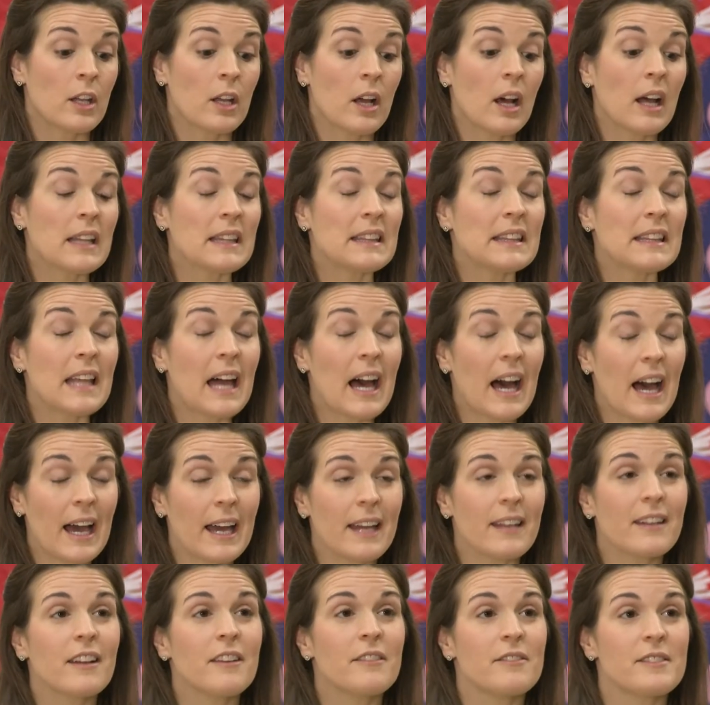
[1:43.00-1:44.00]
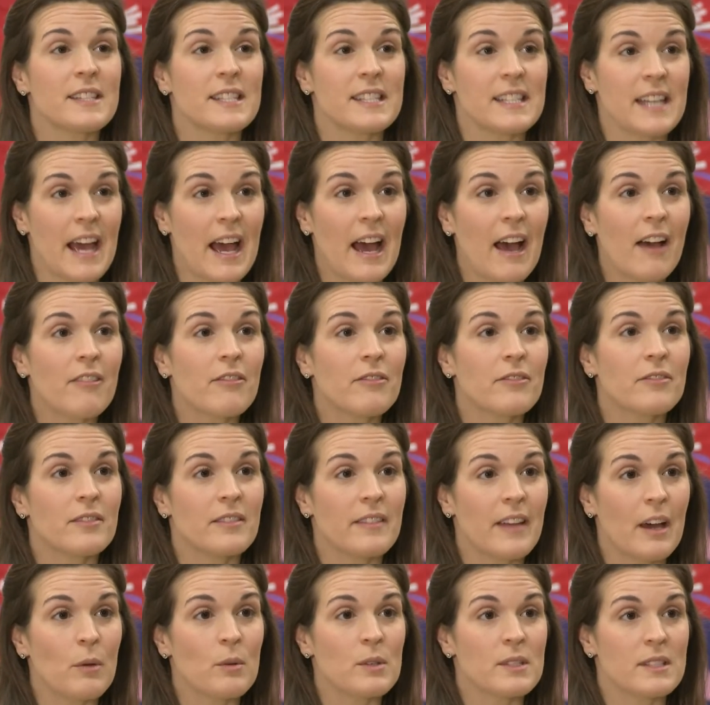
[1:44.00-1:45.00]
a lot of staff
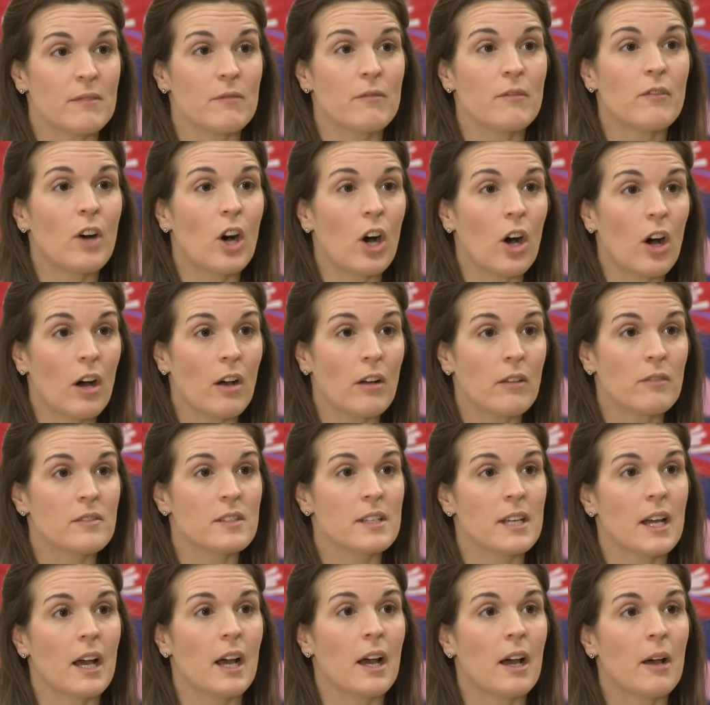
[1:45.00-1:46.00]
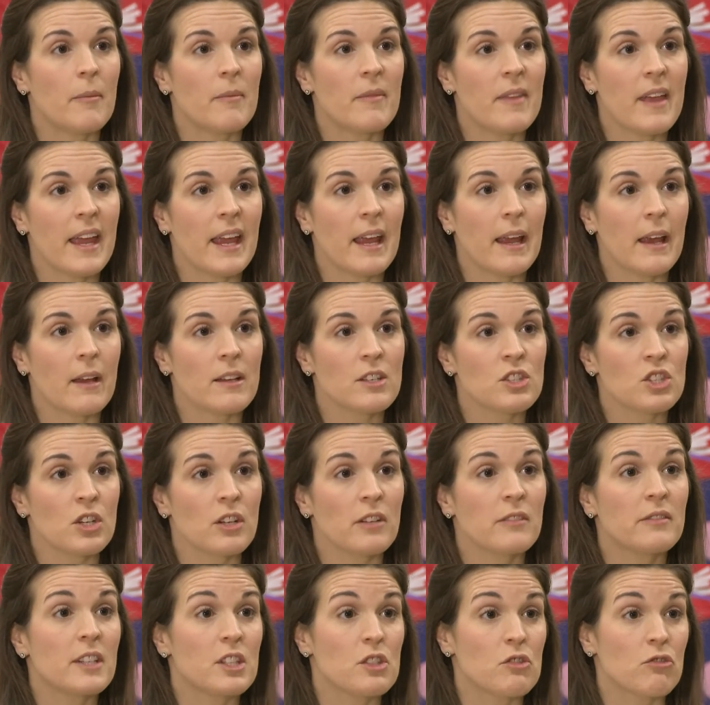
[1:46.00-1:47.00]
that was involved. Um, they
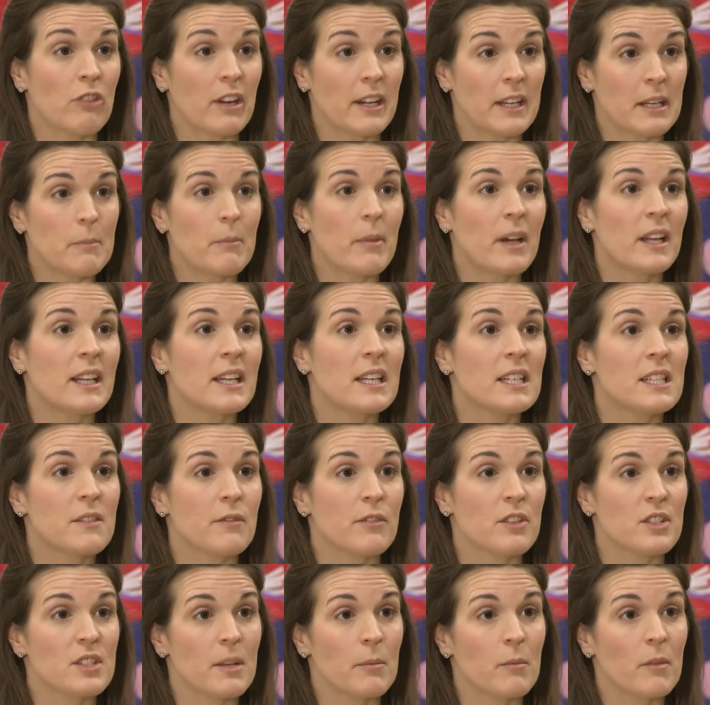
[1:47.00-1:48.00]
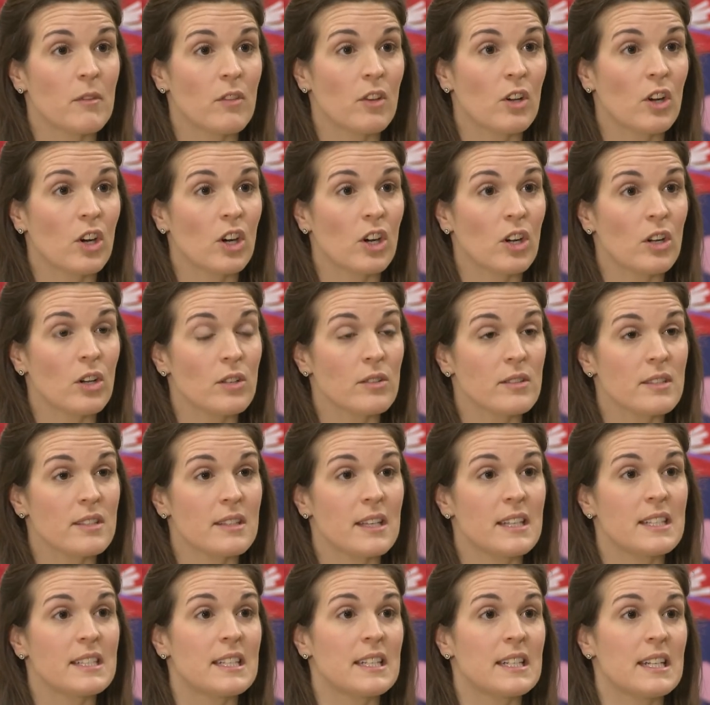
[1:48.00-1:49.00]
served as running buddies for some of the girls
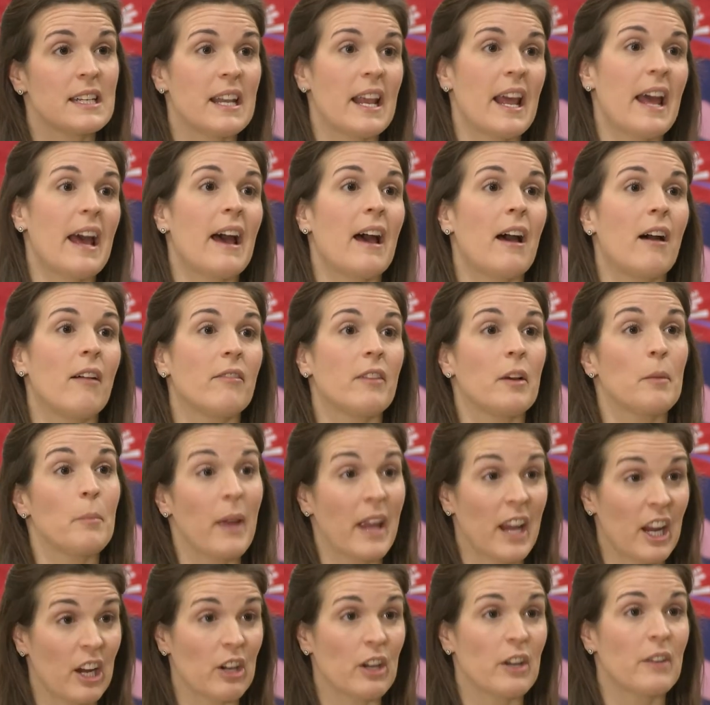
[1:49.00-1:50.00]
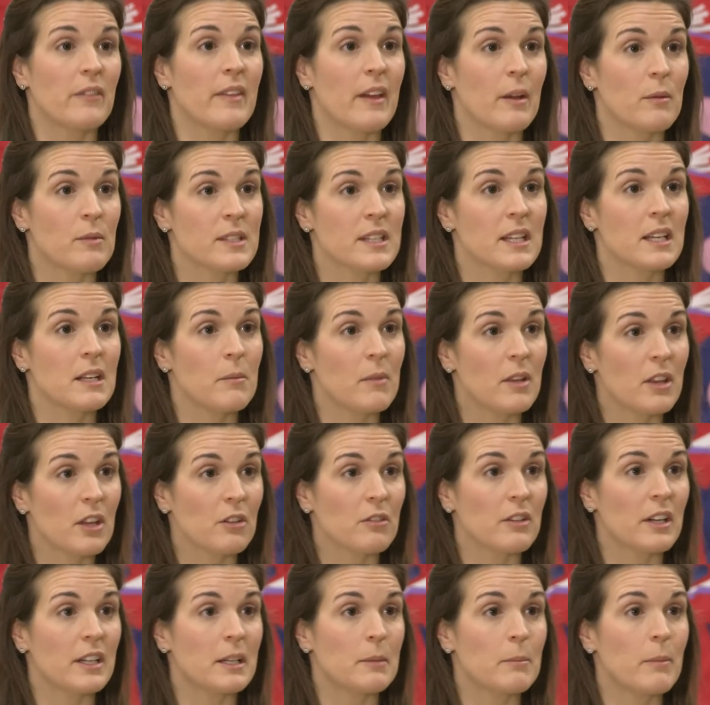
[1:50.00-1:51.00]
that didn't have a parent that was going to be
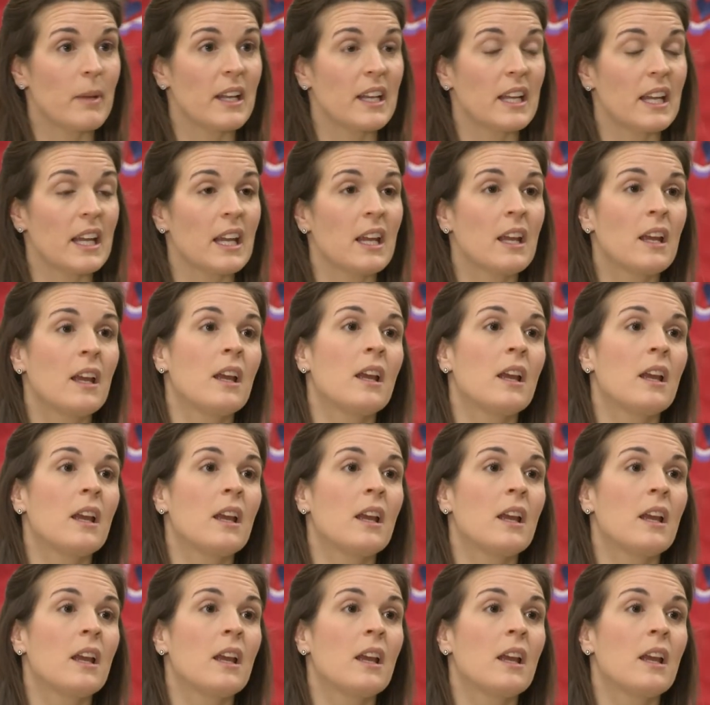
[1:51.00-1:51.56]
their running buddy.